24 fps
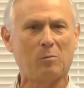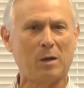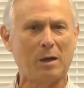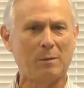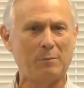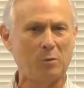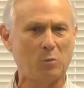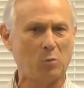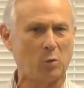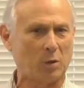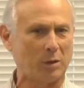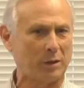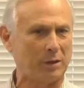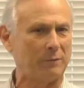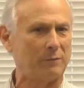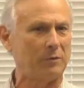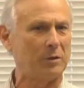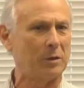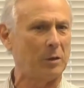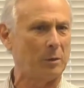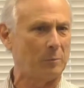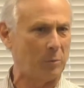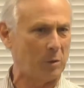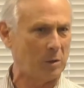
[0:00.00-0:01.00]
maybe we're
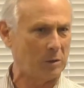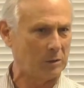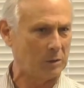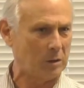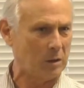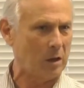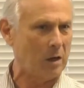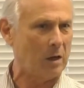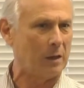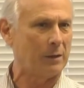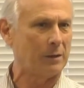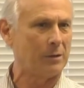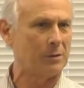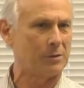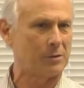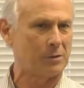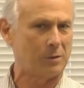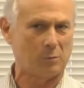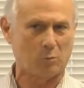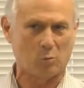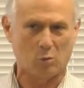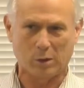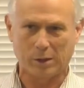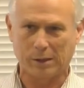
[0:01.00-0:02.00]
giving up on God in
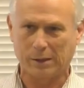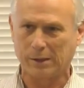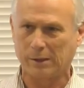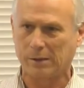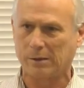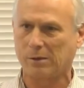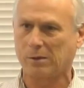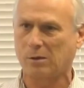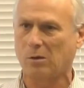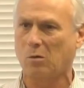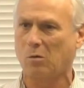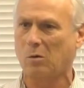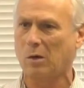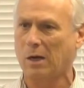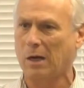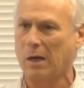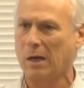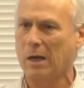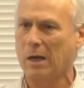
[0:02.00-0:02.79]
some way, and so